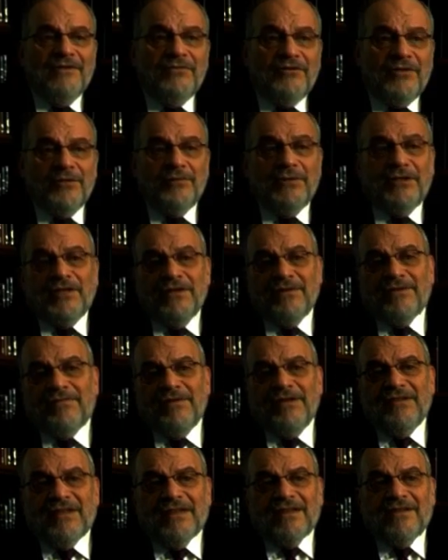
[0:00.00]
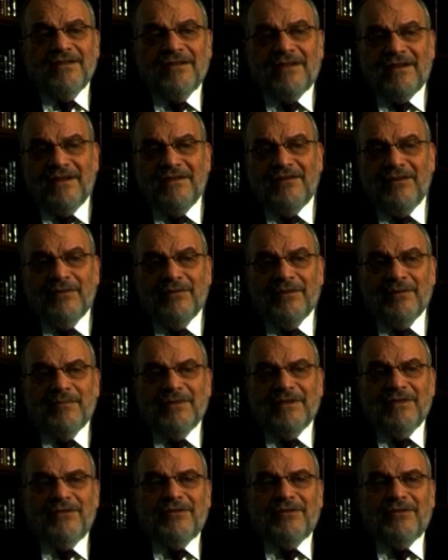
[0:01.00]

Jewish history is a continuum and